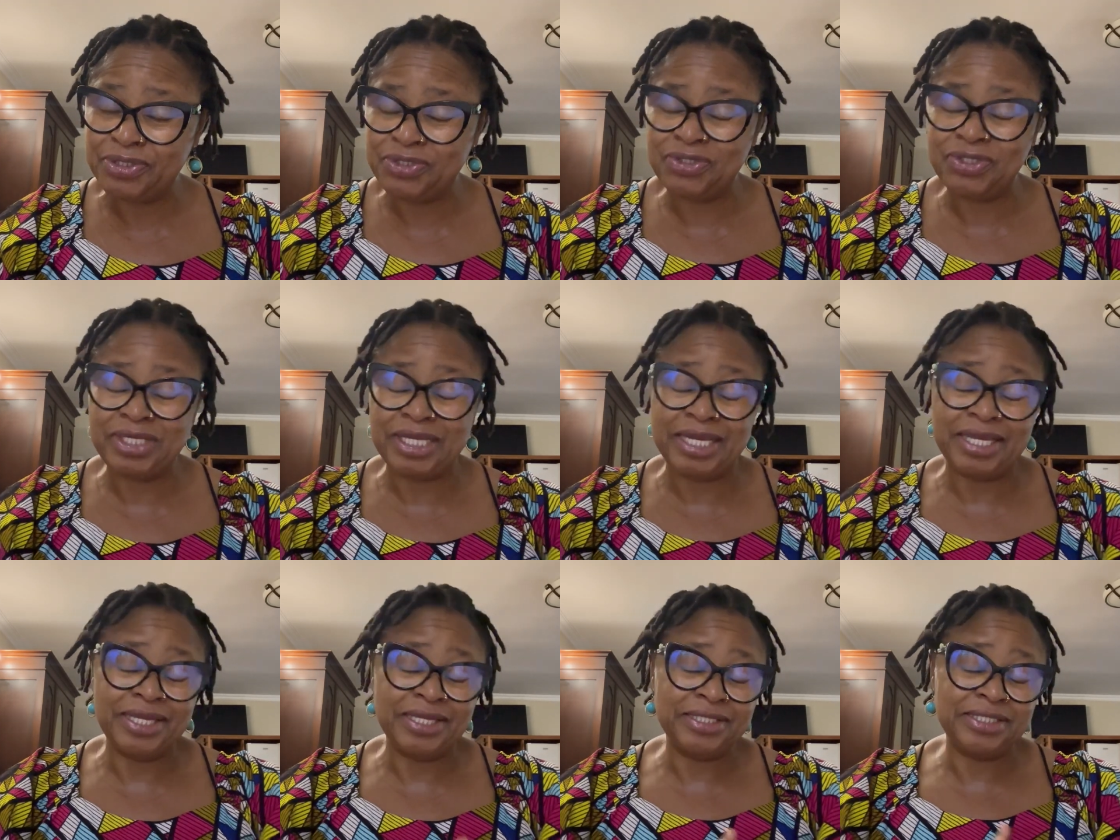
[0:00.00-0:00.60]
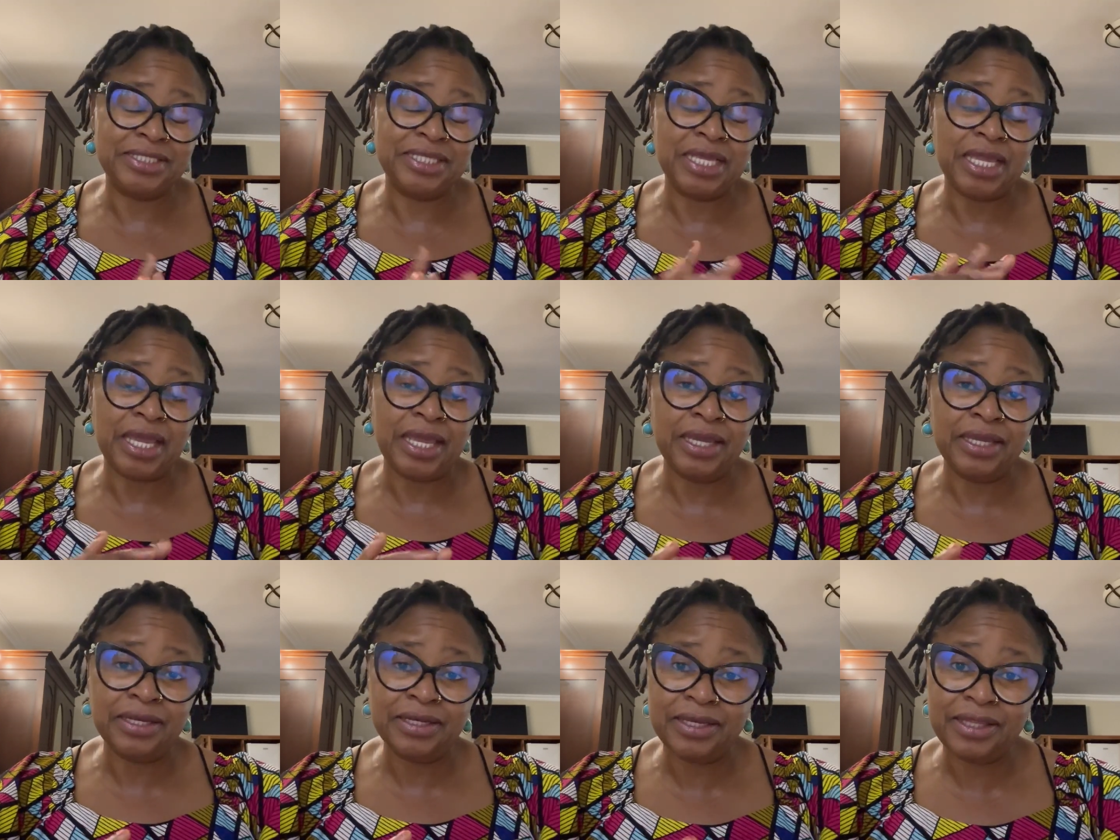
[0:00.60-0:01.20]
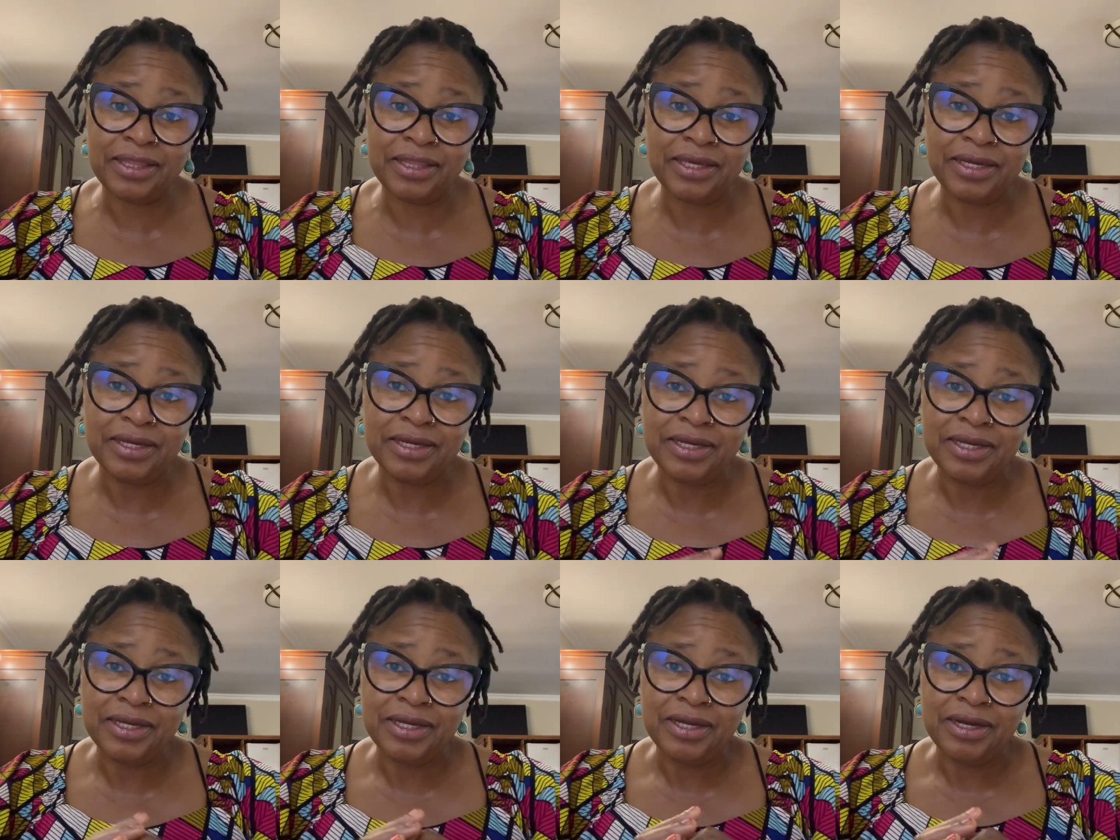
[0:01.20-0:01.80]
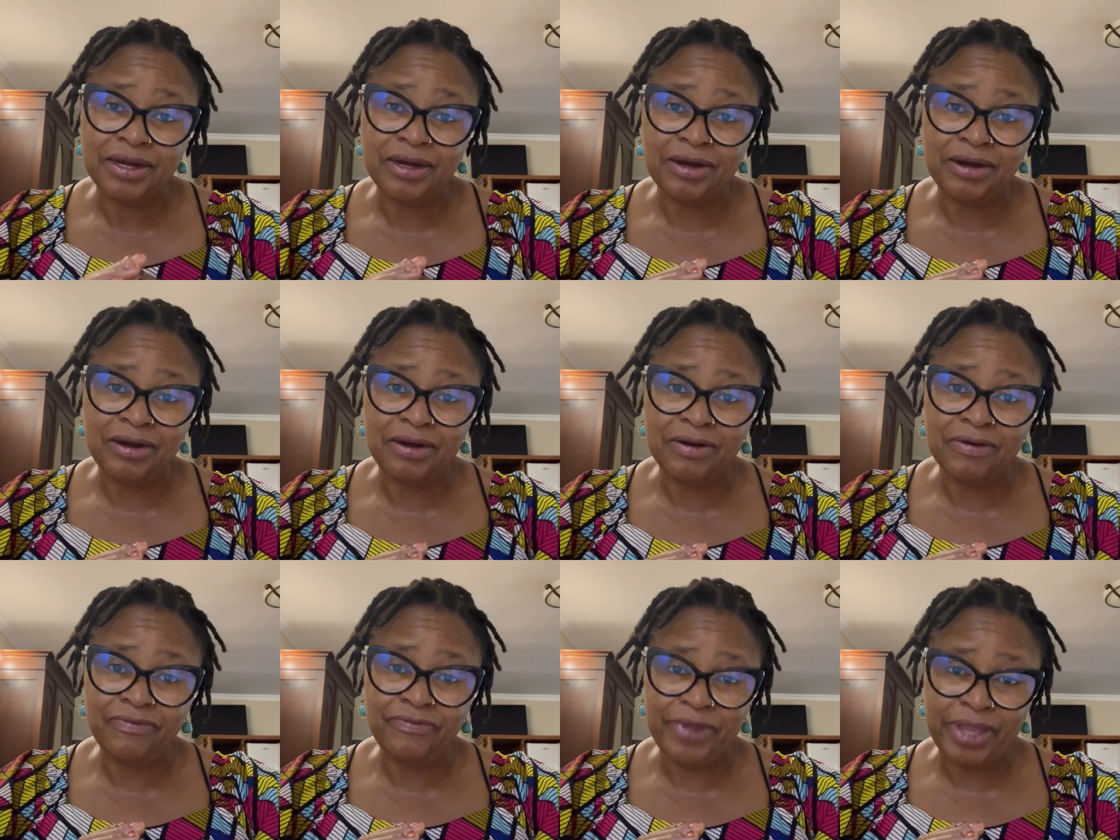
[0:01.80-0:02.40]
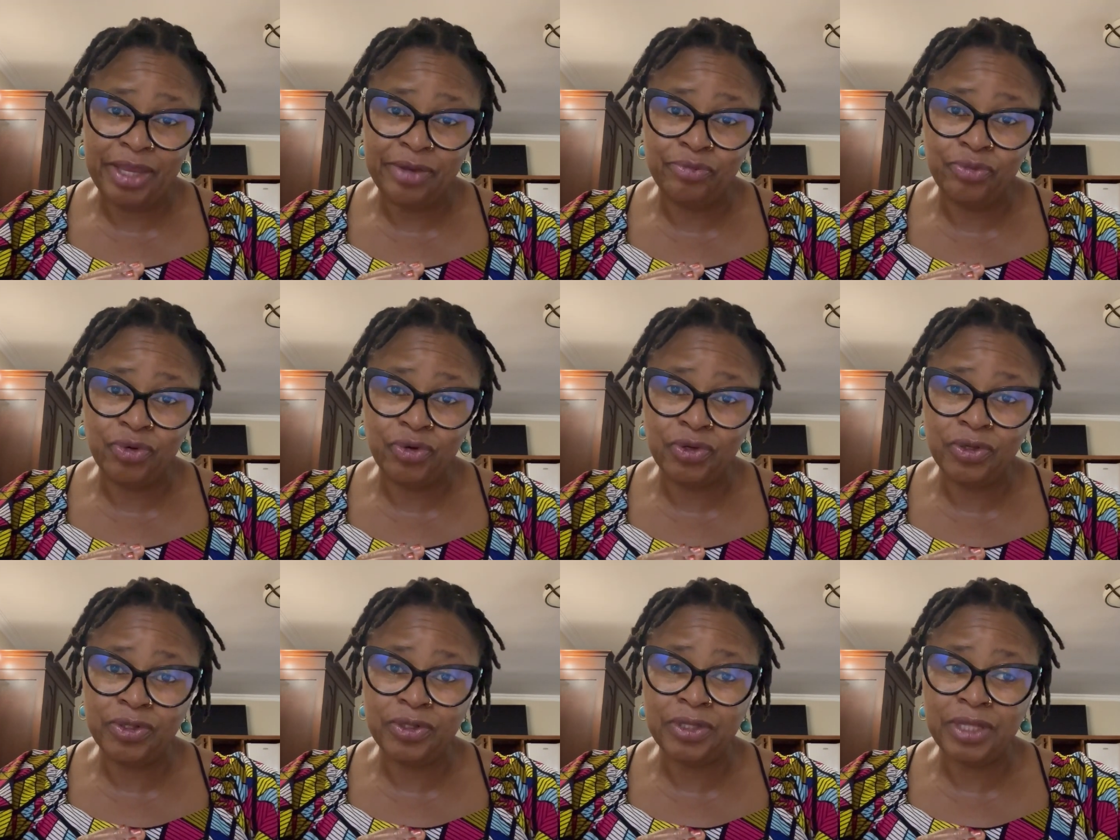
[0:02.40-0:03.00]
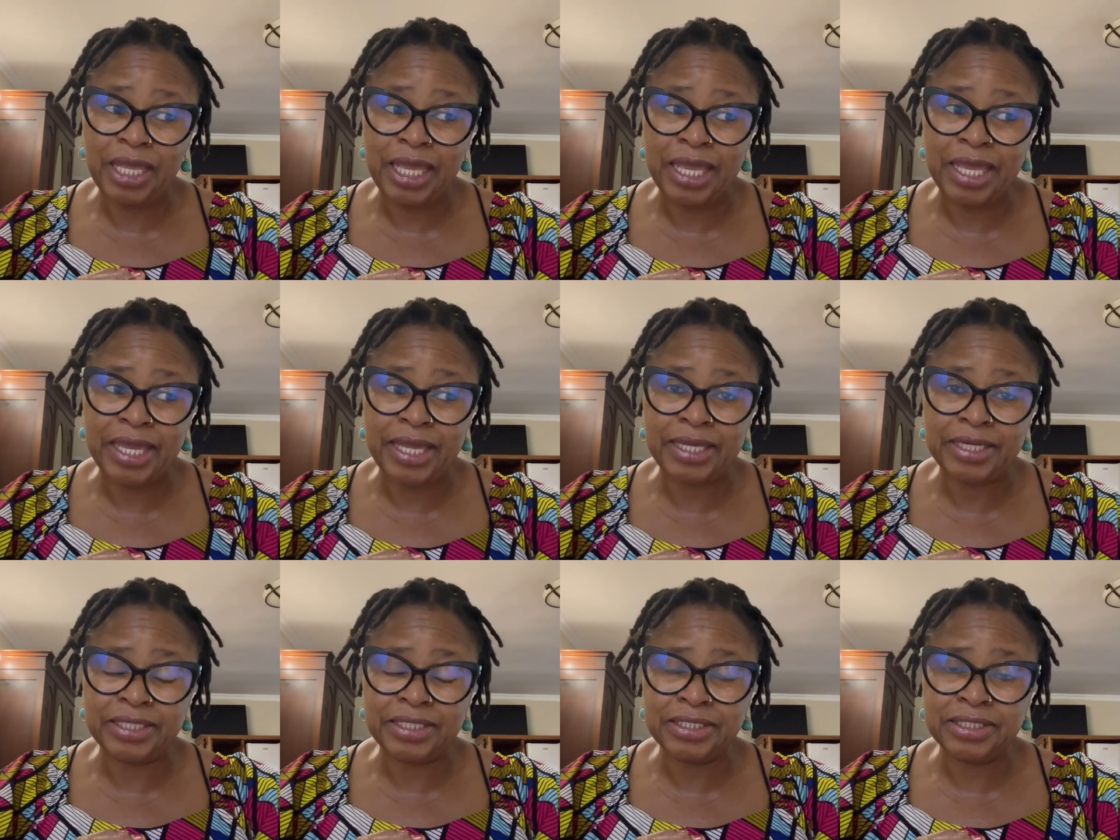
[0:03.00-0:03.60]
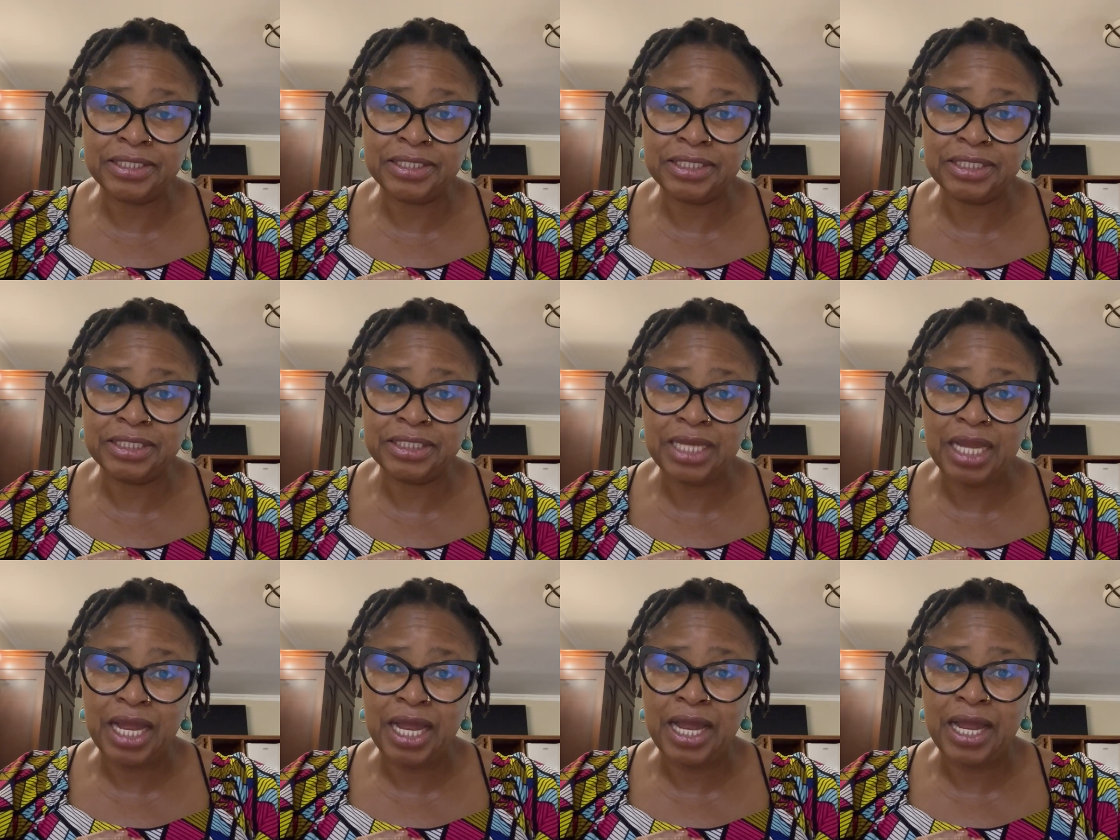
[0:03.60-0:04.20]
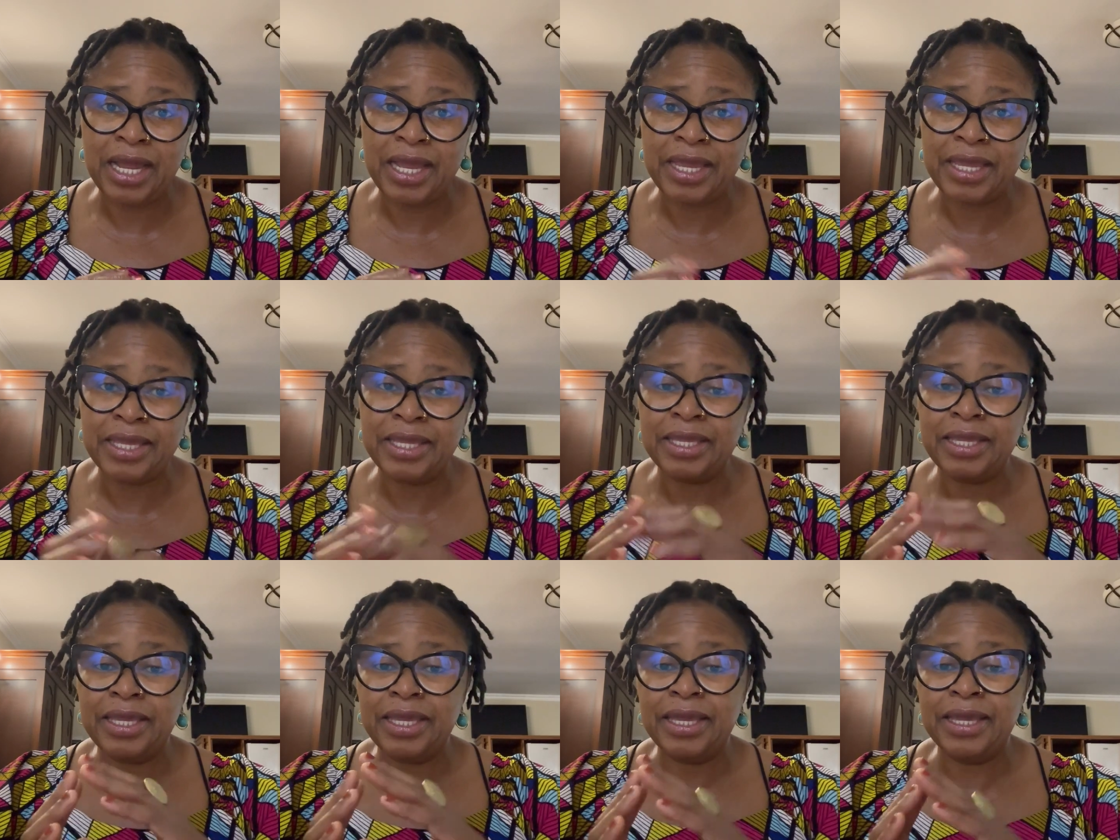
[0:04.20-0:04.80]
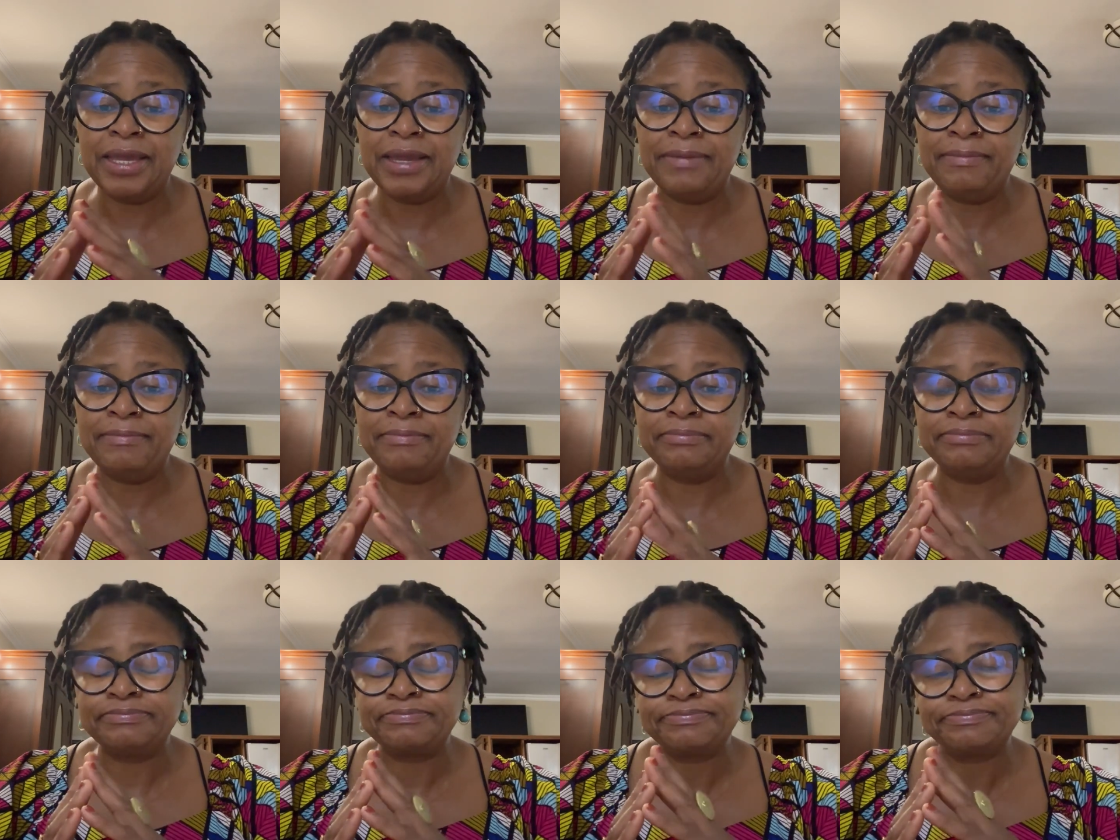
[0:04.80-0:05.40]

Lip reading: Today is the 8th of April, and I am